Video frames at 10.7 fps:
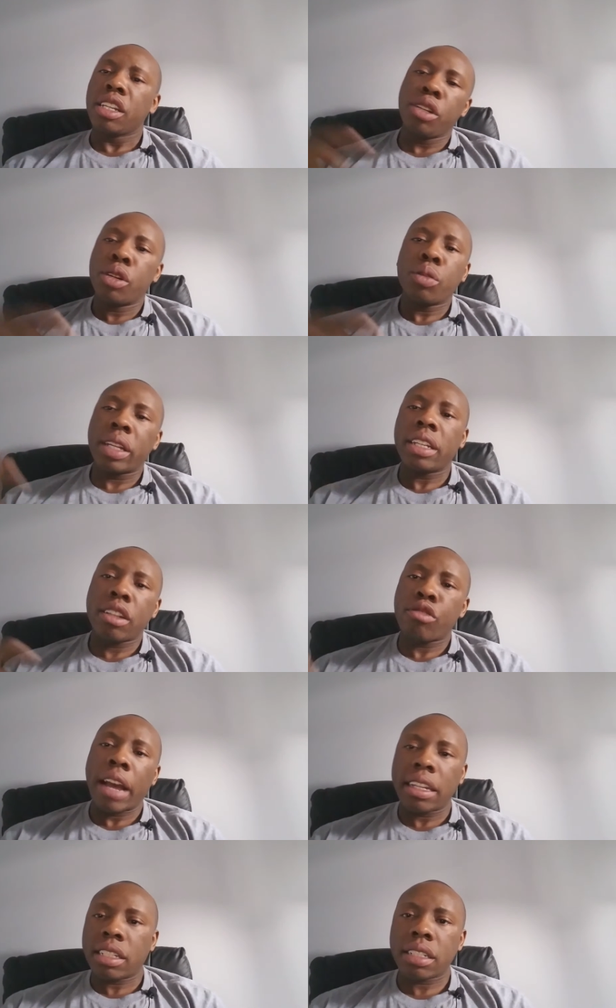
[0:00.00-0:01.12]
You don't get the
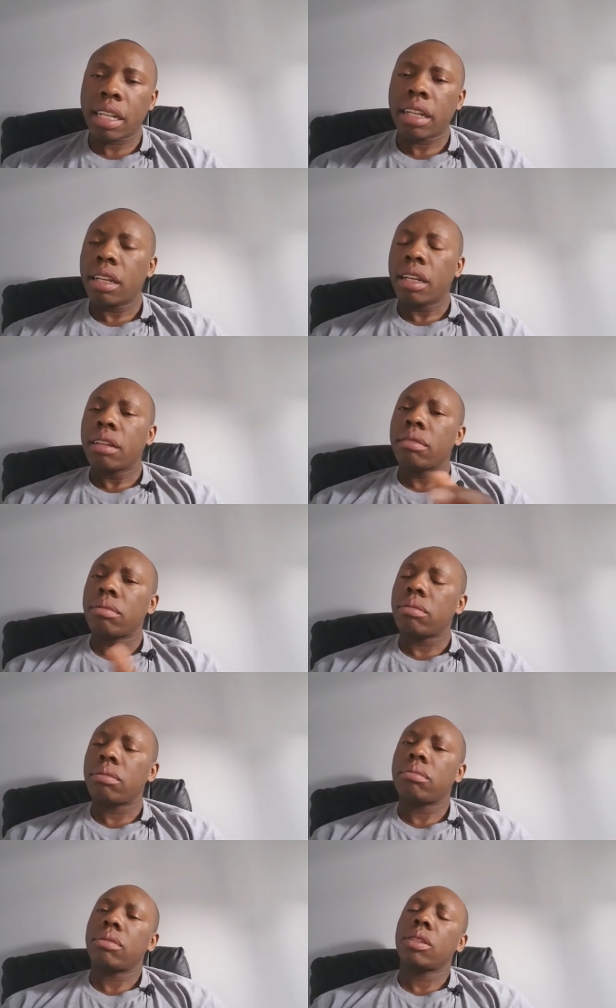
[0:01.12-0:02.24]
right to say."
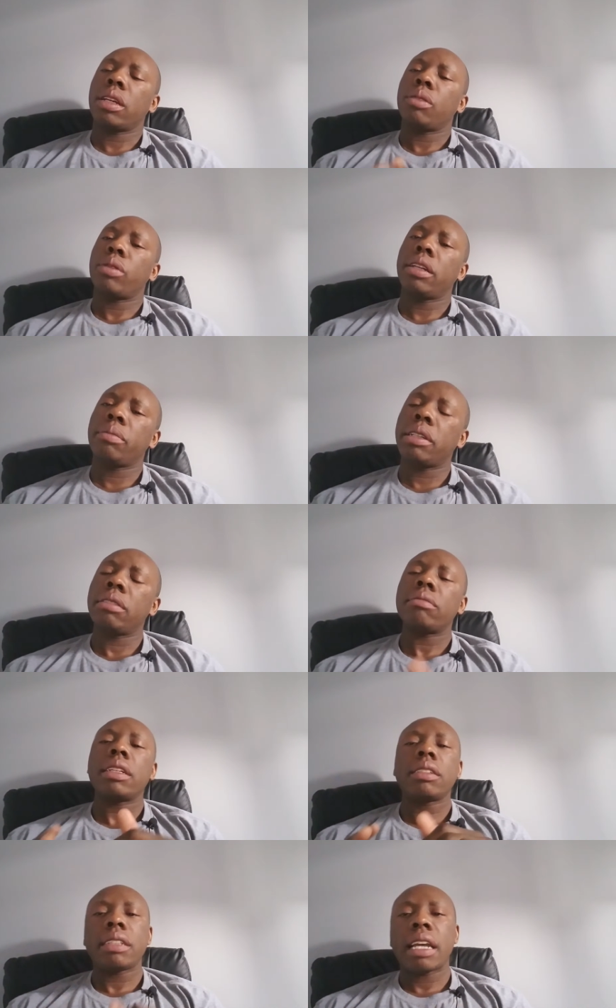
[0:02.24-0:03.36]
Okay, wait a minute.
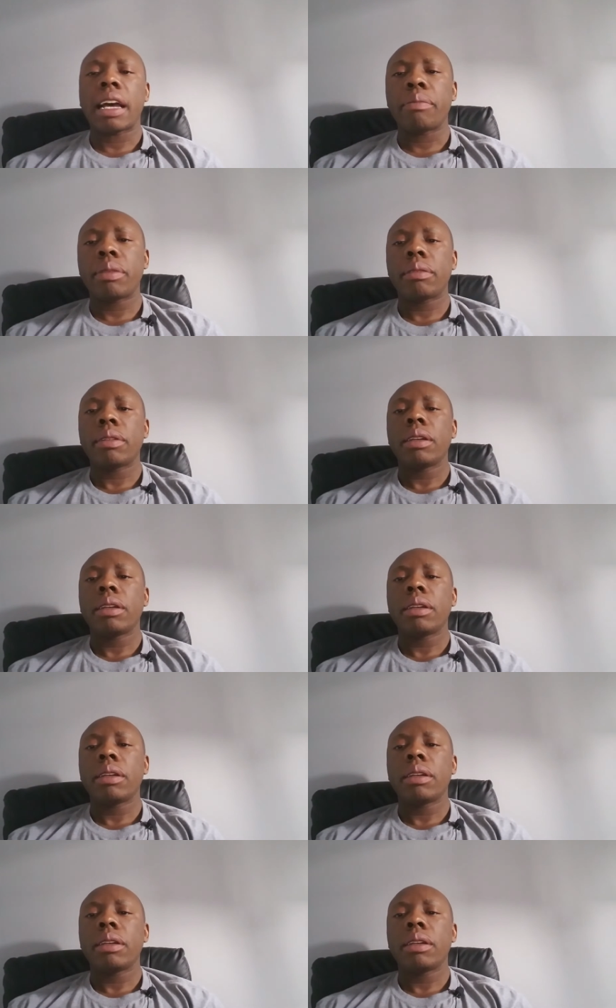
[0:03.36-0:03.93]
Let's stop.